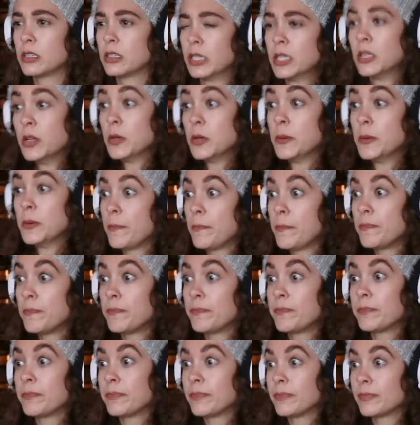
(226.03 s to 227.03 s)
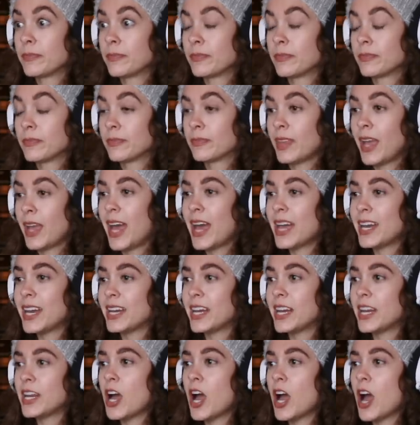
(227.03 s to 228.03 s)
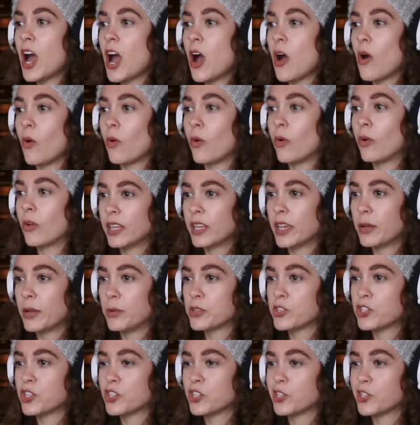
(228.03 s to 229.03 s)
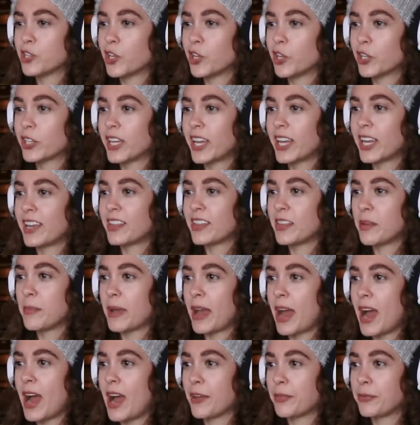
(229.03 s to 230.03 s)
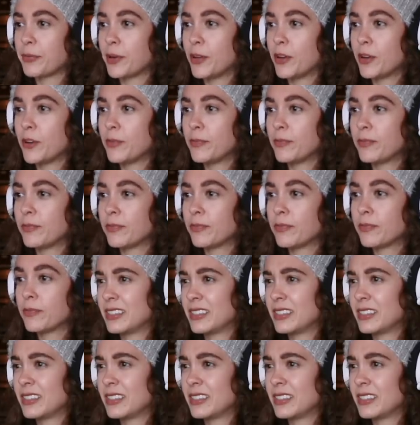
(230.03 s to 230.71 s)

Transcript: How did he know? It was just lurking in the bathroom.